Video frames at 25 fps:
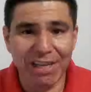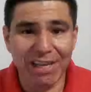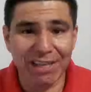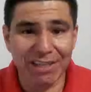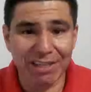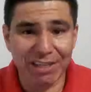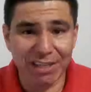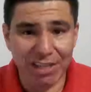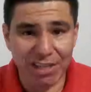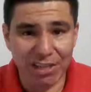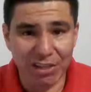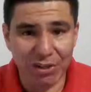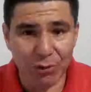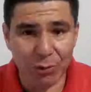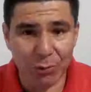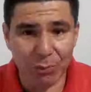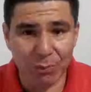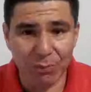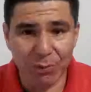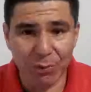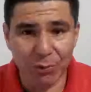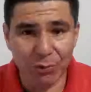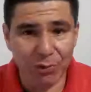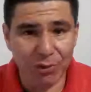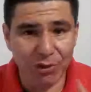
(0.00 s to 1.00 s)
and inner
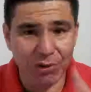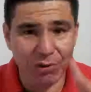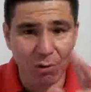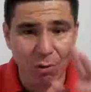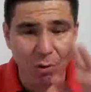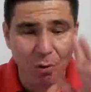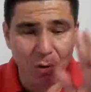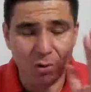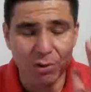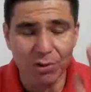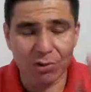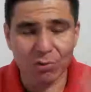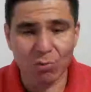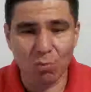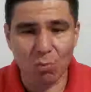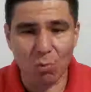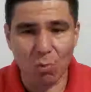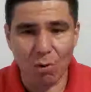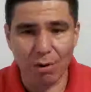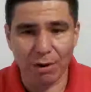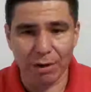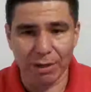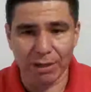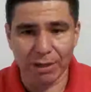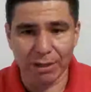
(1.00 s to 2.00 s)
beauty all in
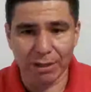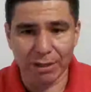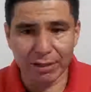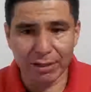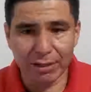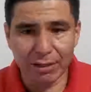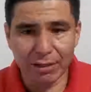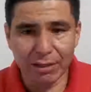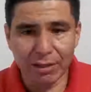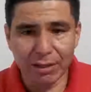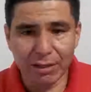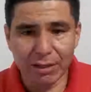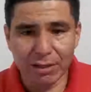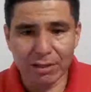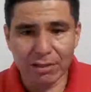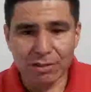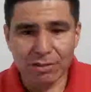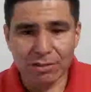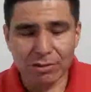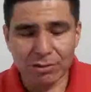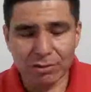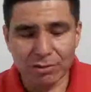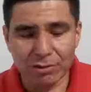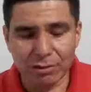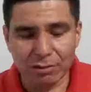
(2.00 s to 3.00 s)
one.
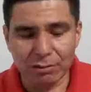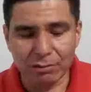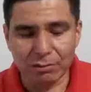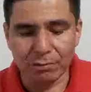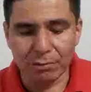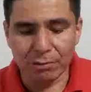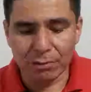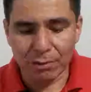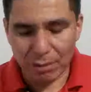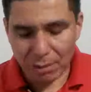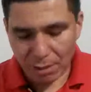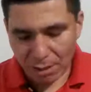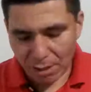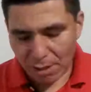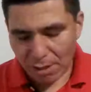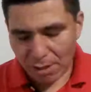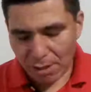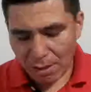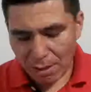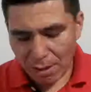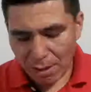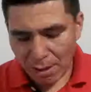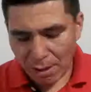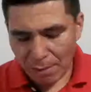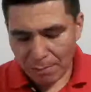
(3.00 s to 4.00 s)
So,
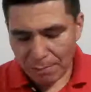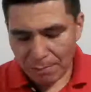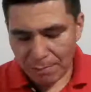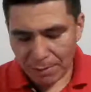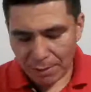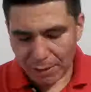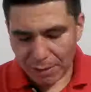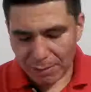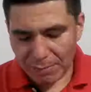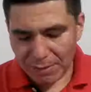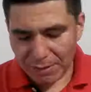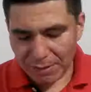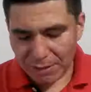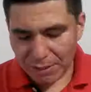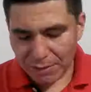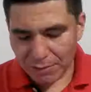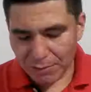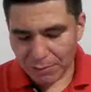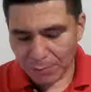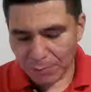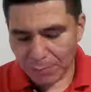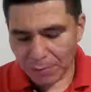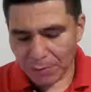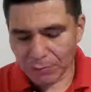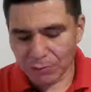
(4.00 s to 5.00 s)
let me tell you
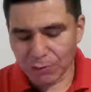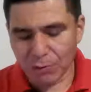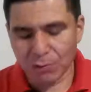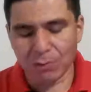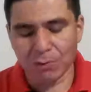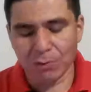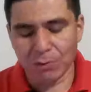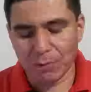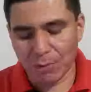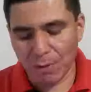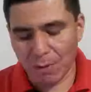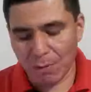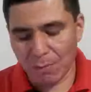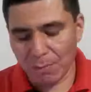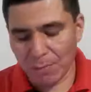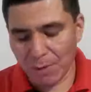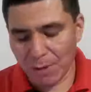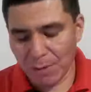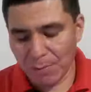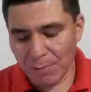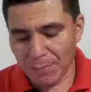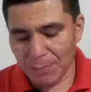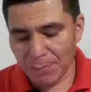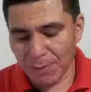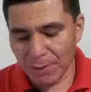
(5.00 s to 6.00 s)
about tell
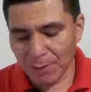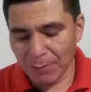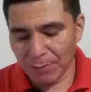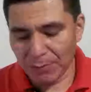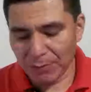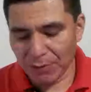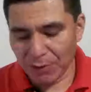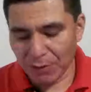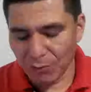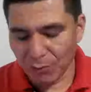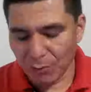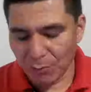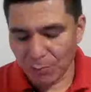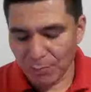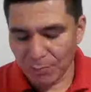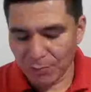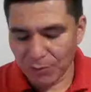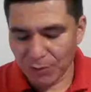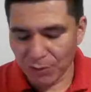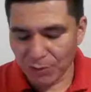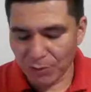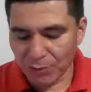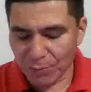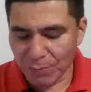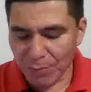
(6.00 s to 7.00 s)

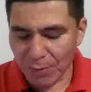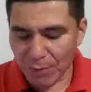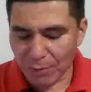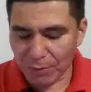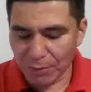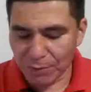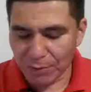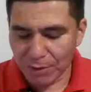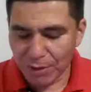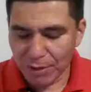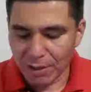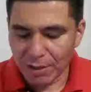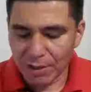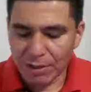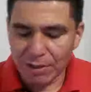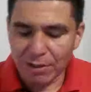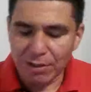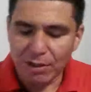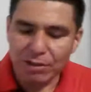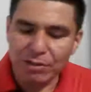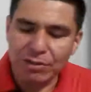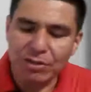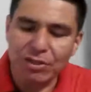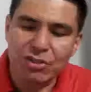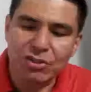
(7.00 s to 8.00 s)
you about
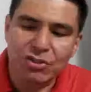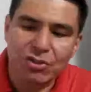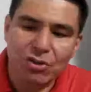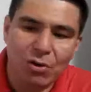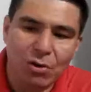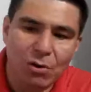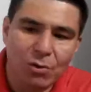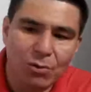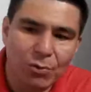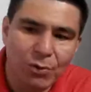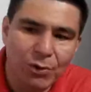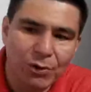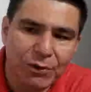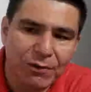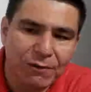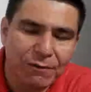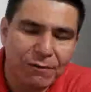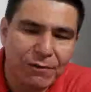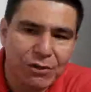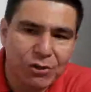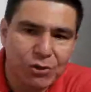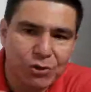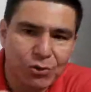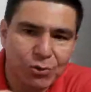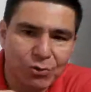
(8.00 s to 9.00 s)
this other
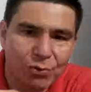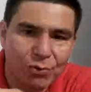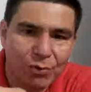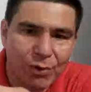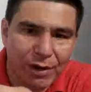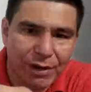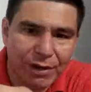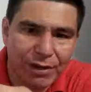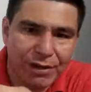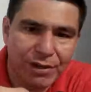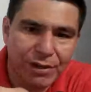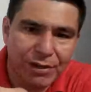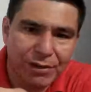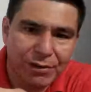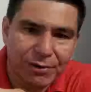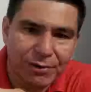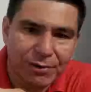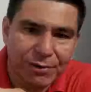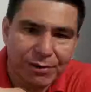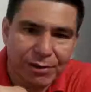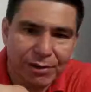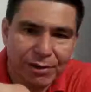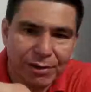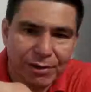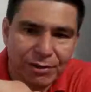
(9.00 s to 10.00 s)
individual right here.
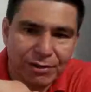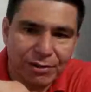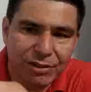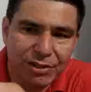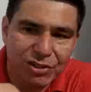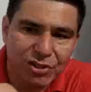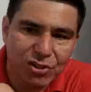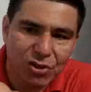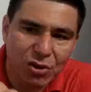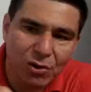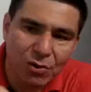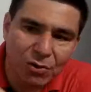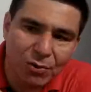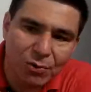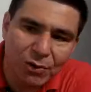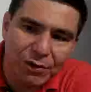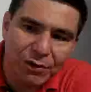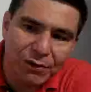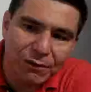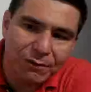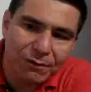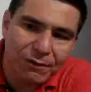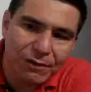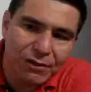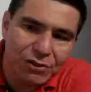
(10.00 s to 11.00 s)
This other
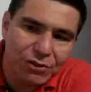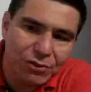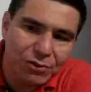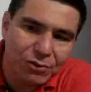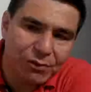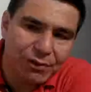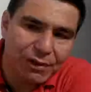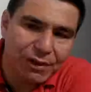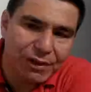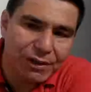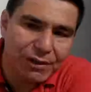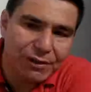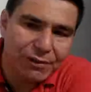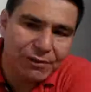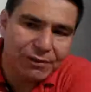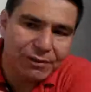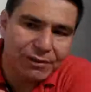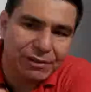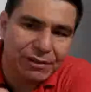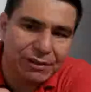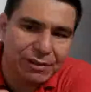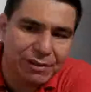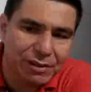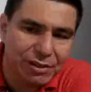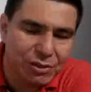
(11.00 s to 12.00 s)
individual right here.
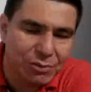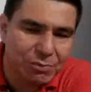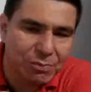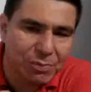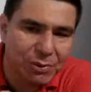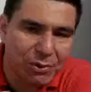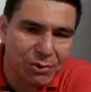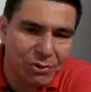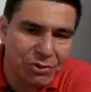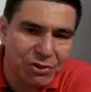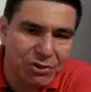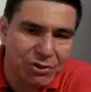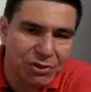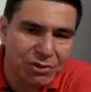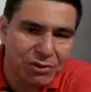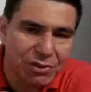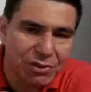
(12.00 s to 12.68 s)
This person